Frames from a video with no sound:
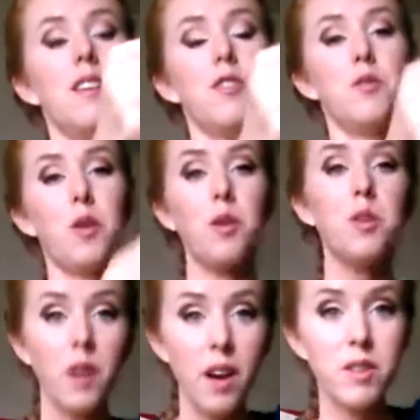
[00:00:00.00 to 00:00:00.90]
you know
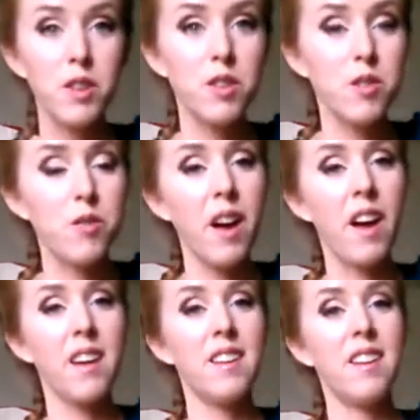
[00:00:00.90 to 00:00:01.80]
you have a good
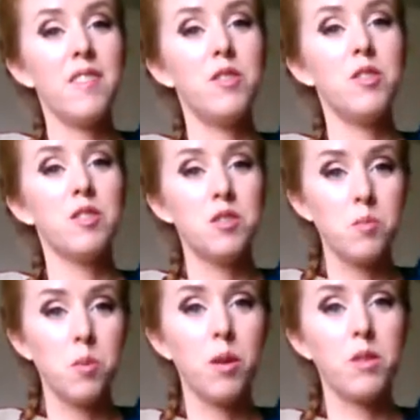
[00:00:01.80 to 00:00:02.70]
thread if you can
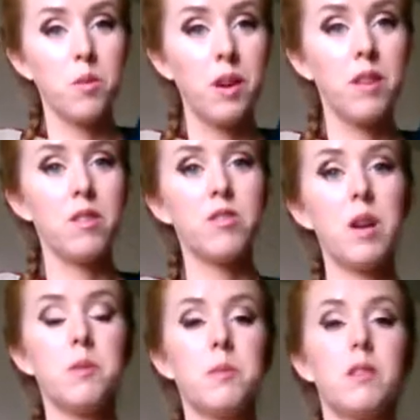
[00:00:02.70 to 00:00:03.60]
support the weight of your
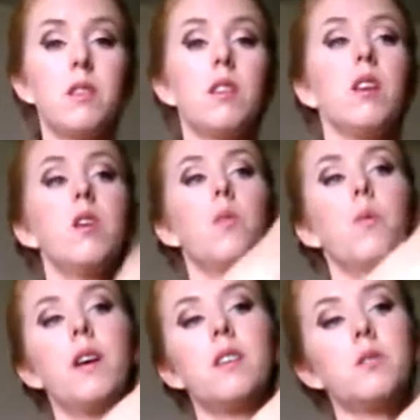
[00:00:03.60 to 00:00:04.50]
drop spindle.
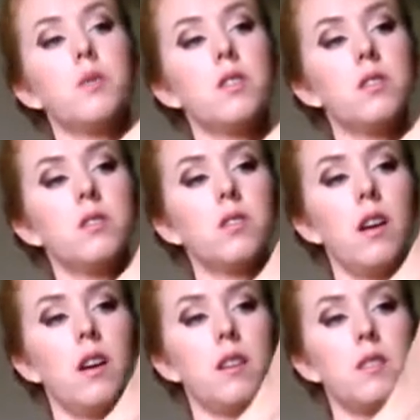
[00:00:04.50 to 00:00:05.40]
Whereas with a
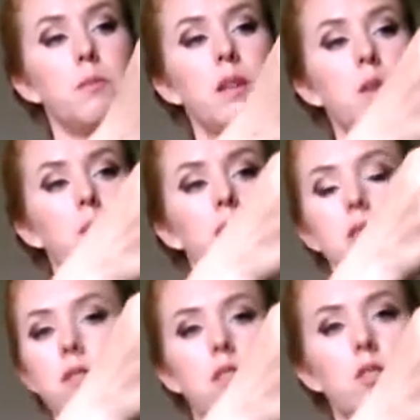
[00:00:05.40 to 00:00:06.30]
uh, spinning
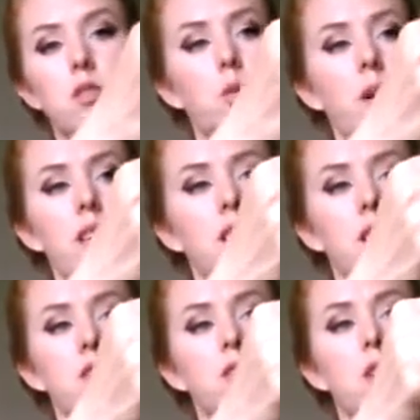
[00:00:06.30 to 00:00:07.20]
wheel, there's no weight
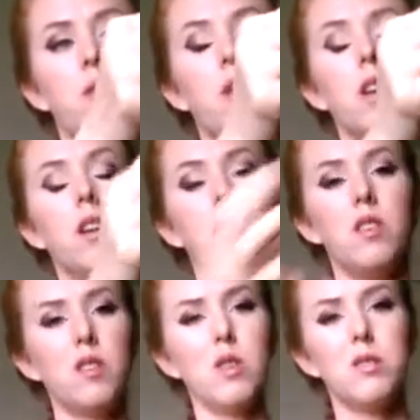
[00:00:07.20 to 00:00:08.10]
there, so
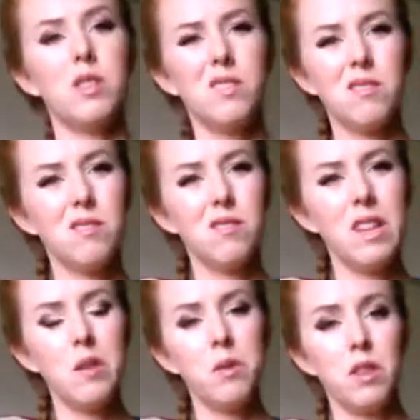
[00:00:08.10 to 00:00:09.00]
you go to
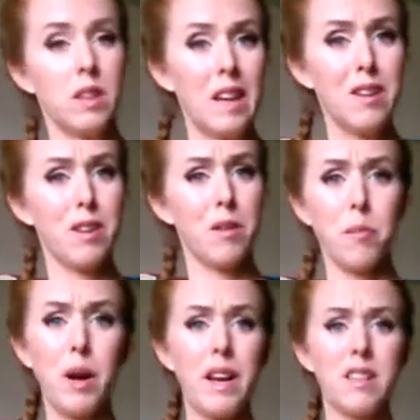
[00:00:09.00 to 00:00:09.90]
knit with it later and it
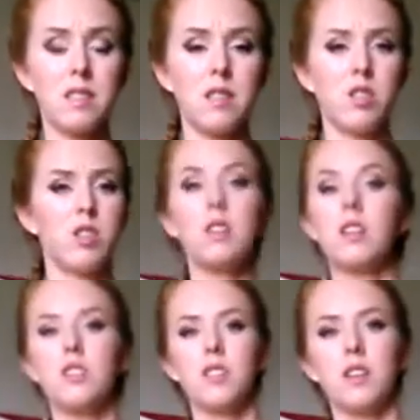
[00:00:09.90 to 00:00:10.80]
breaks because you didn't
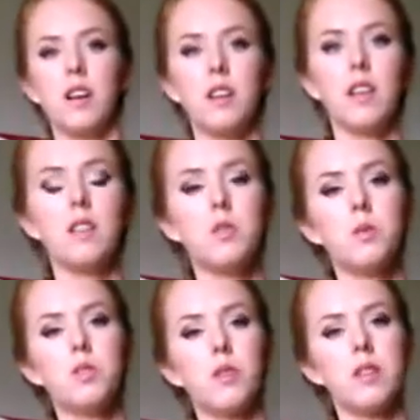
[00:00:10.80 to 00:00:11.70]
understand how to get the
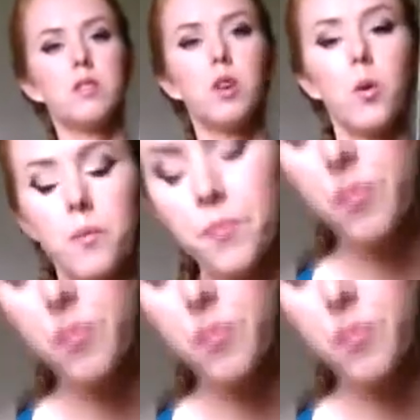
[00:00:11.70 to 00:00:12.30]
twist right. So